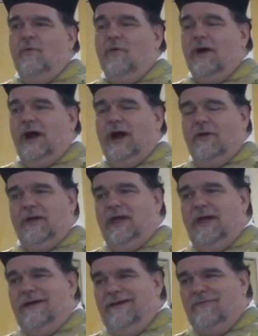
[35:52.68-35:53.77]
Where are
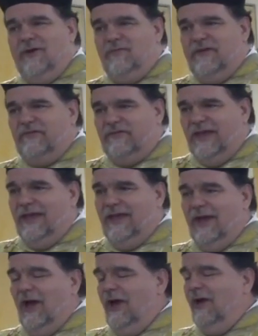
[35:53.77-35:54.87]
we when we
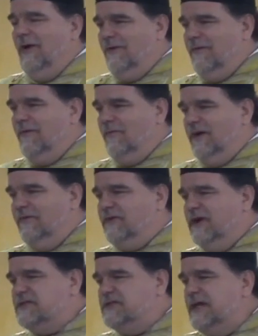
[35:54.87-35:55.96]
see? What's
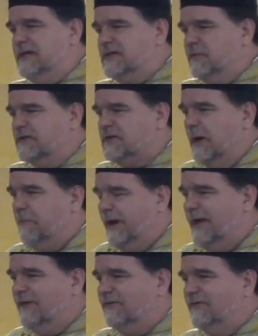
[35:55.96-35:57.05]
our seat? What's our
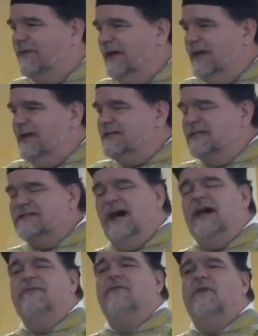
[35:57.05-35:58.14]
place? It's
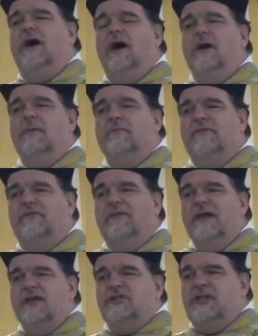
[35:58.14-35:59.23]
inside of her
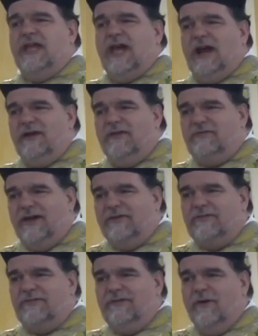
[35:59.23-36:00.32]
arms. She carries
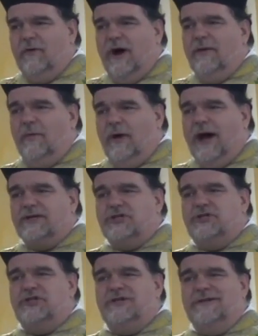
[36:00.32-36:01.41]
us while we
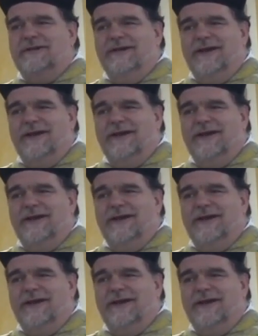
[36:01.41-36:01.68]
watch.